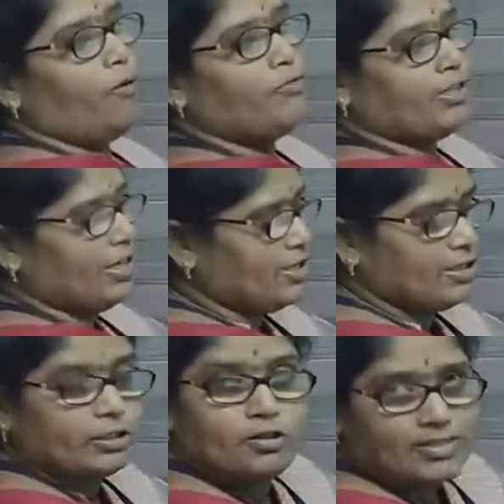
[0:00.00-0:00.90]
object changes
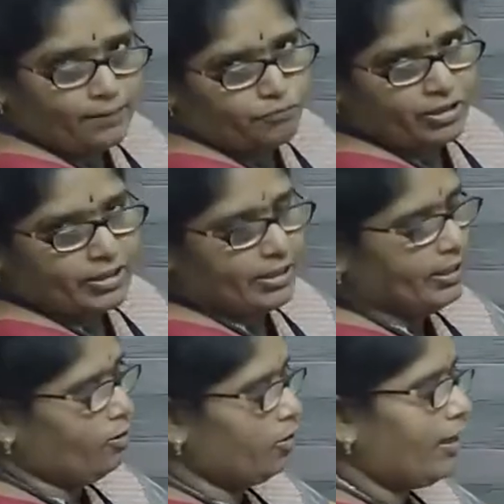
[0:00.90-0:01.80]
into subject
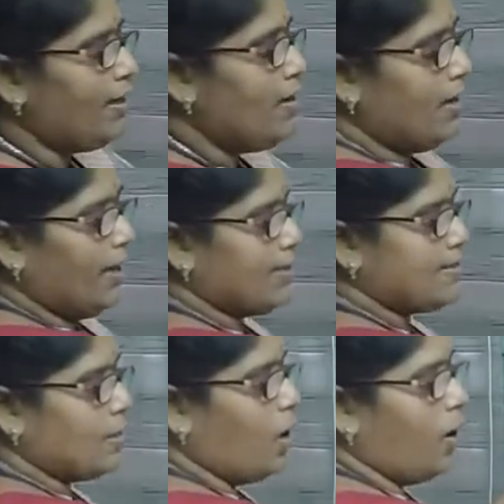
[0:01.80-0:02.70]
here. Okay, a
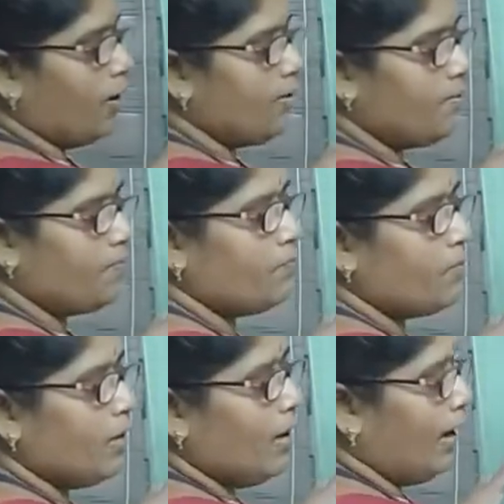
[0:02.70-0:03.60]
song,
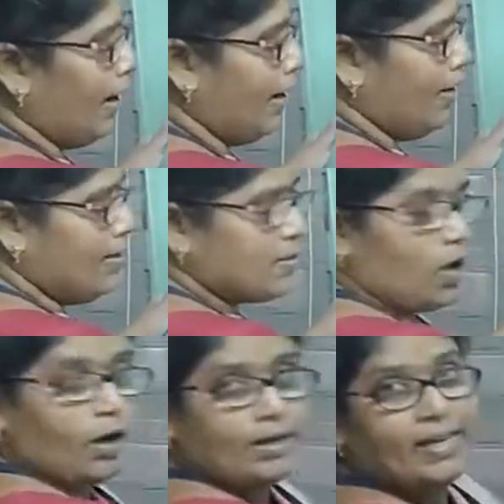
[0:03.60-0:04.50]
and
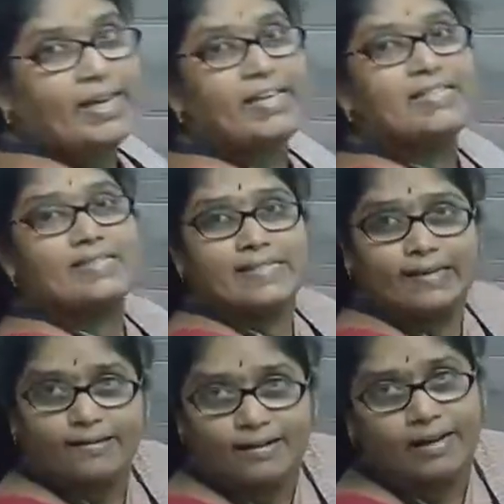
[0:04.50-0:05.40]
song is
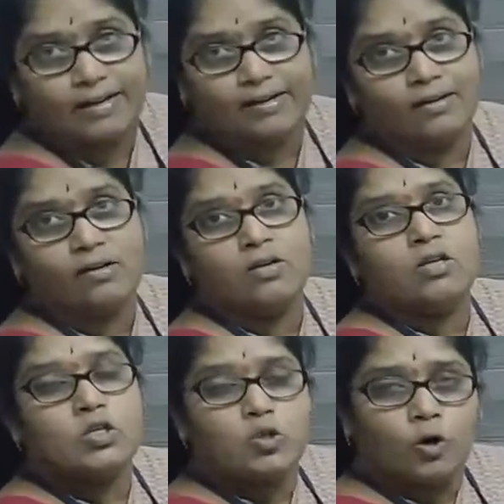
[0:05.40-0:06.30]
singular.
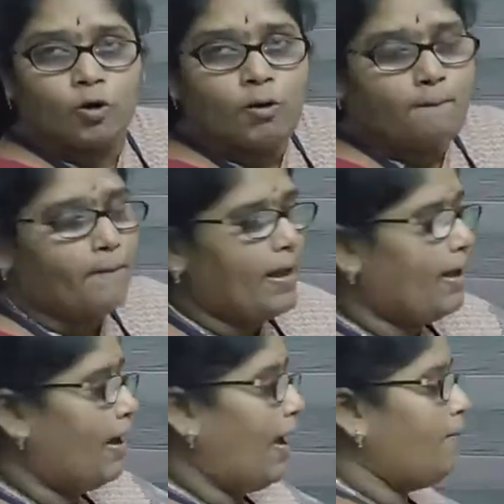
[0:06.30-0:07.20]
So
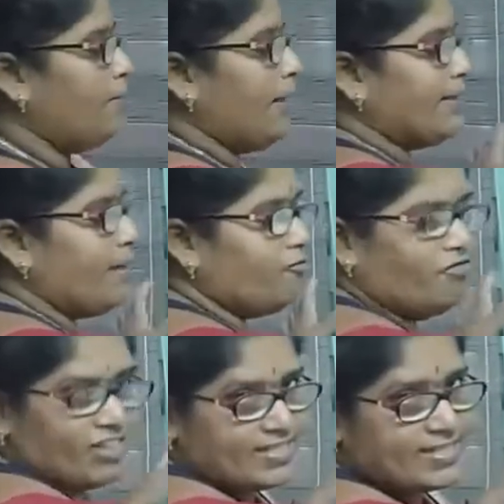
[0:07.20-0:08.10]
I am taking
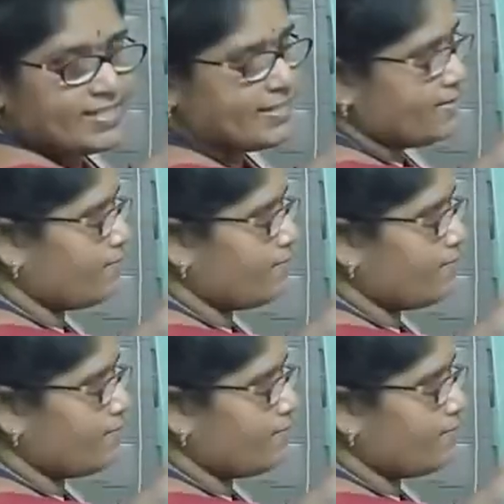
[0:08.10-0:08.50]
was.